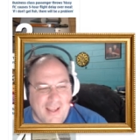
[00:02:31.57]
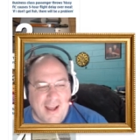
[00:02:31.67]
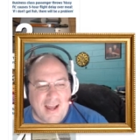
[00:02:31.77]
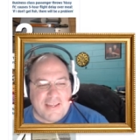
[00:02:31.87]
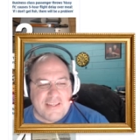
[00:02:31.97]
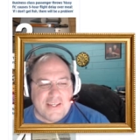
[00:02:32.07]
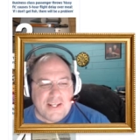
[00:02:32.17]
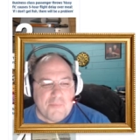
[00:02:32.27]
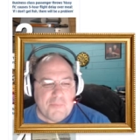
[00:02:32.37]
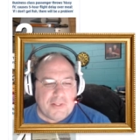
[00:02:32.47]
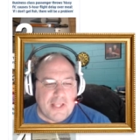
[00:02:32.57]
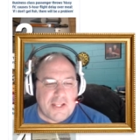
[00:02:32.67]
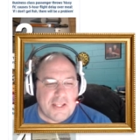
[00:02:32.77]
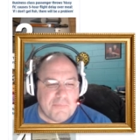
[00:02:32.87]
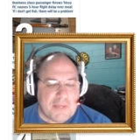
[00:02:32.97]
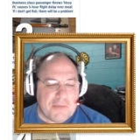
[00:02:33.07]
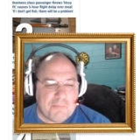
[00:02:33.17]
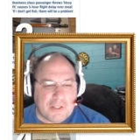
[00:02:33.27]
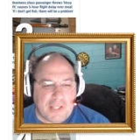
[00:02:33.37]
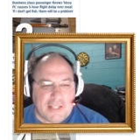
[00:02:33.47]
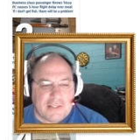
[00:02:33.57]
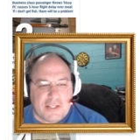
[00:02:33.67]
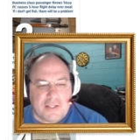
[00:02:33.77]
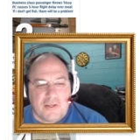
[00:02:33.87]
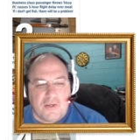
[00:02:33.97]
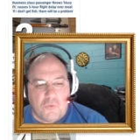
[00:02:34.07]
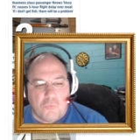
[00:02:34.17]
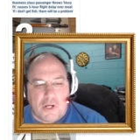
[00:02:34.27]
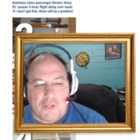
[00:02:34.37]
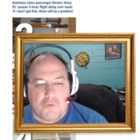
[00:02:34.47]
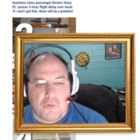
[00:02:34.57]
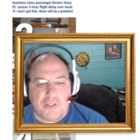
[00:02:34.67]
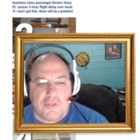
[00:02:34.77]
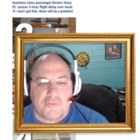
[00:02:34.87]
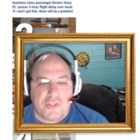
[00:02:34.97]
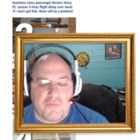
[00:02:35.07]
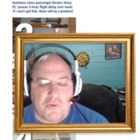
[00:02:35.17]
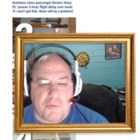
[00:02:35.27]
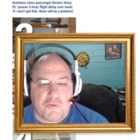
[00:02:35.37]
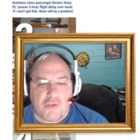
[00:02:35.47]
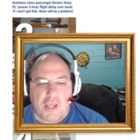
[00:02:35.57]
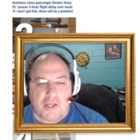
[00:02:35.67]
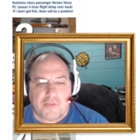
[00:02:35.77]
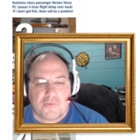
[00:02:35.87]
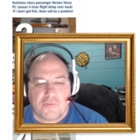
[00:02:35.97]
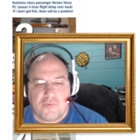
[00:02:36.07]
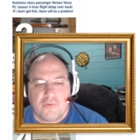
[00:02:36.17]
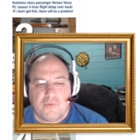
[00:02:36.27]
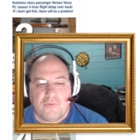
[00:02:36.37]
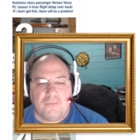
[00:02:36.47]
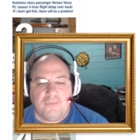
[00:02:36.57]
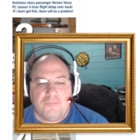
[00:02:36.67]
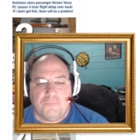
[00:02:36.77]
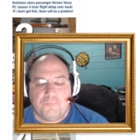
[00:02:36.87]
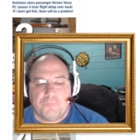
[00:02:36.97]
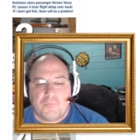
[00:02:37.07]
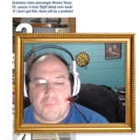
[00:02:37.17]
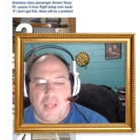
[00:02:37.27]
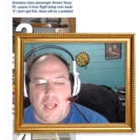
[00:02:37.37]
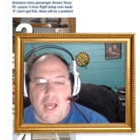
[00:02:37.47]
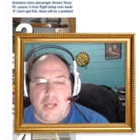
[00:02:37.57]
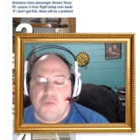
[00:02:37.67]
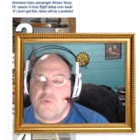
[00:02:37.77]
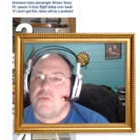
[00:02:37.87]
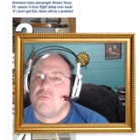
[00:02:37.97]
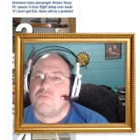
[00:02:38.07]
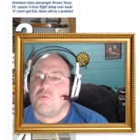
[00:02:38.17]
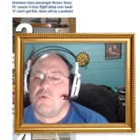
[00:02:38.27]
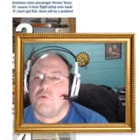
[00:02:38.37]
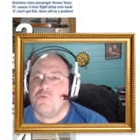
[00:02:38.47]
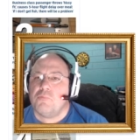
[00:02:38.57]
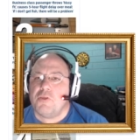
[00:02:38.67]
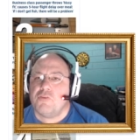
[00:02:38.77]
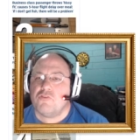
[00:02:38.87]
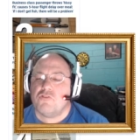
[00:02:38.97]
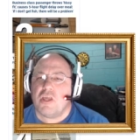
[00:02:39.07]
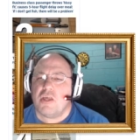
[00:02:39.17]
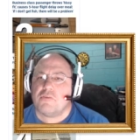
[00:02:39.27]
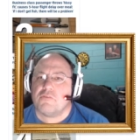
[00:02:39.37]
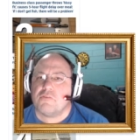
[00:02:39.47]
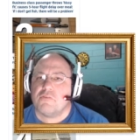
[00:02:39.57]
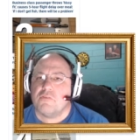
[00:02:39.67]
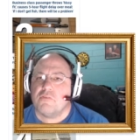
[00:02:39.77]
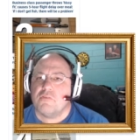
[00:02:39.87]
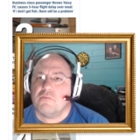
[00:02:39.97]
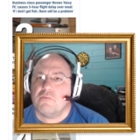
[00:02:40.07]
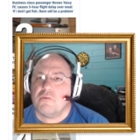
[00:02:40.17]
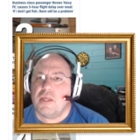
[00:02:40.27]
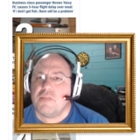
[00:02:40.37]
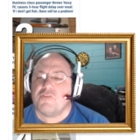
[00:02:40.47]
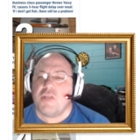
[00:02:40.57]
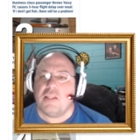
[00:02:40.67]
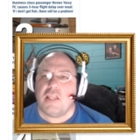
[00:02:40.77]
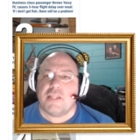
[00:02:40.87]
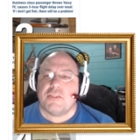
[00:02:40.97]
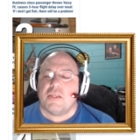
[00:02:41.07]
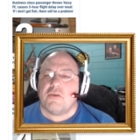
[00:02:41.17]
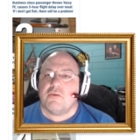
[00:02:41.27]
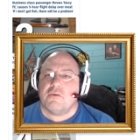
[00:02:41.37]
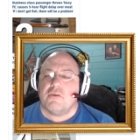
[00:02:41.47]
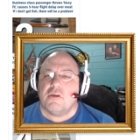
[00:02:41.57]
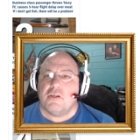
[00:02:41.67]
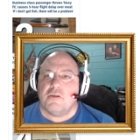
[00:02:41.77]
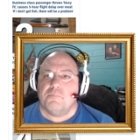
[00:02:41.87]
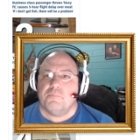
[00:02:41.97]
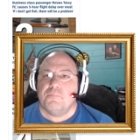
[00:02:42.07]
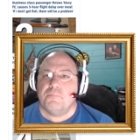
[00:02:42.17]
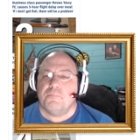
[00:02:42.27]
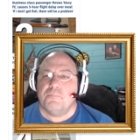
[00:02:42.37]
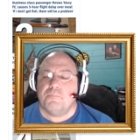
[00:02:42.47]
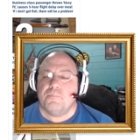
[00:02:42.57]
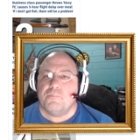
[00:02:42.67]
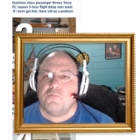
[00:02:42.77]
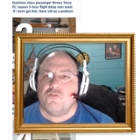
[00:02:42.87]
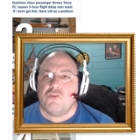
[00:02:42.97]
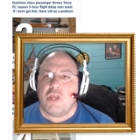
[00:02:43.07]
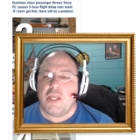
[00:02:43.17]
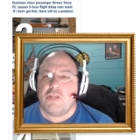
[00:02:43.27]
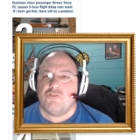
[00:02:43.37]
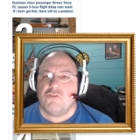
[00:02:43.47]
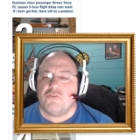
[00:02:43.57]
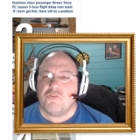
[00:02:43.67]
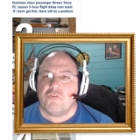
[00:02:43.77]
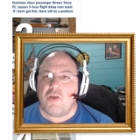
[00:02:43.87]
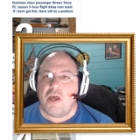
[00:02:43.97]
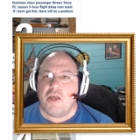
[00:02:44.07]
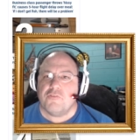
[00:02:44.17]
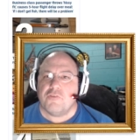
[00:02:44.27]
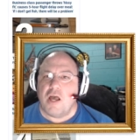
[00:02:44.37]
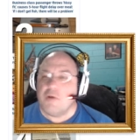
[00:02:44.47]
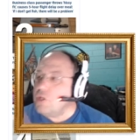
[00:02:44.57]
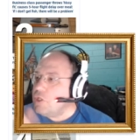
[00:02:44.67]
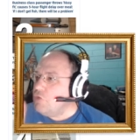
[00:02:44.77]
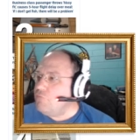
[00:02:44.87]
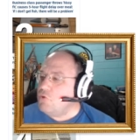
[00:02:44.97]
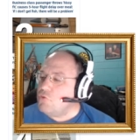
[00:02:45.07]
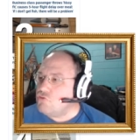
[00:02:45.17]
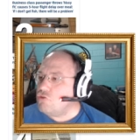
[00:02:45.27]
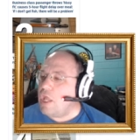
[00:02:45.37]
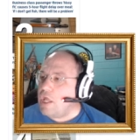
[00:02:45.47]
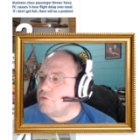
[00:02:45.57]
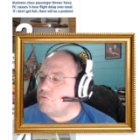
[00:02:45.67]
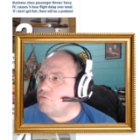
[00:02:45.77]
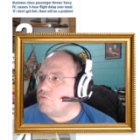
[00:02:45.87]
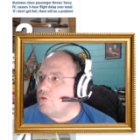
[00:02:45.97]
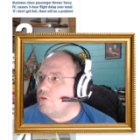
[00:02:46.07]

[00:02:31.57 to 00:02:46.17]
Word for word: I get up and let him in politely, wanting to at least give him a chance. How do you give someone who's obese a chance? It's not like they're gonna change in size. I'm gonna give you a chance